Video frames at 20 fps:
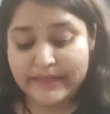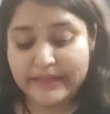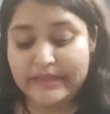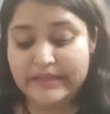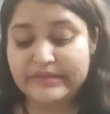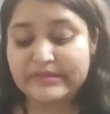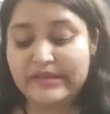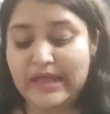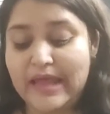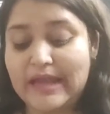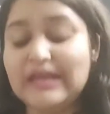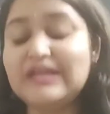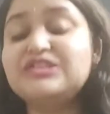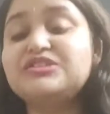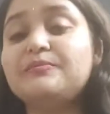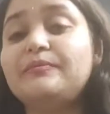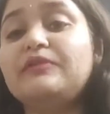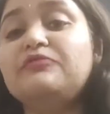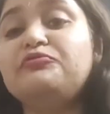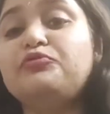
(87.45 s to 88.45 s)
is
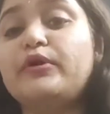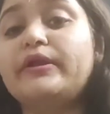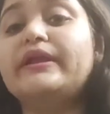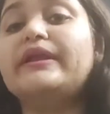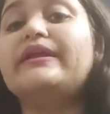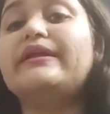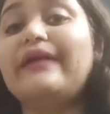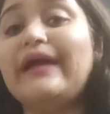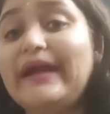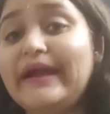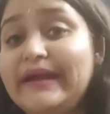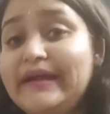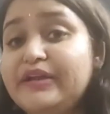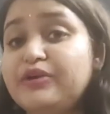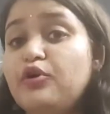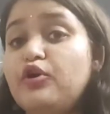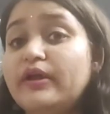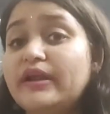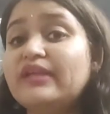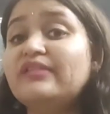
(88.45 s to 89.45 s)
eligible for a right
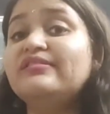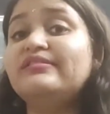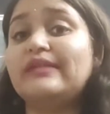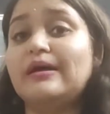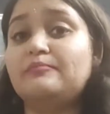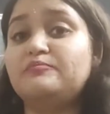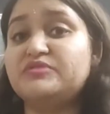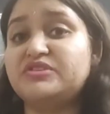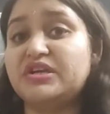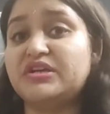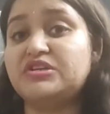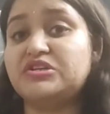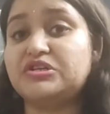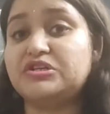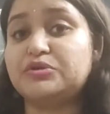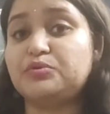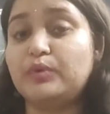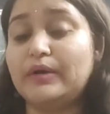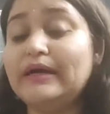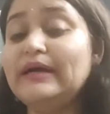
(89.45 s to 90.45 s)
or is subject
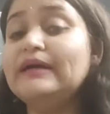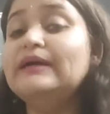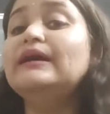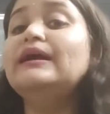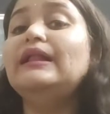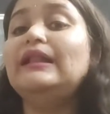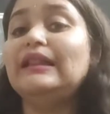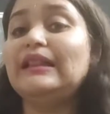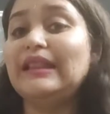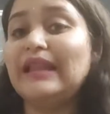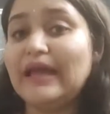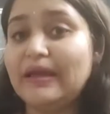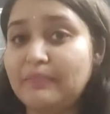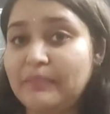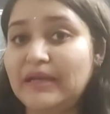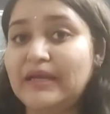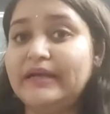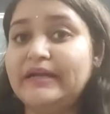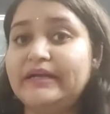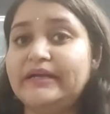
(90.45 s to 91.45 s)
to a
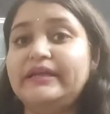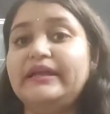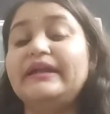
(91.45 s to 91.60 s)
liability.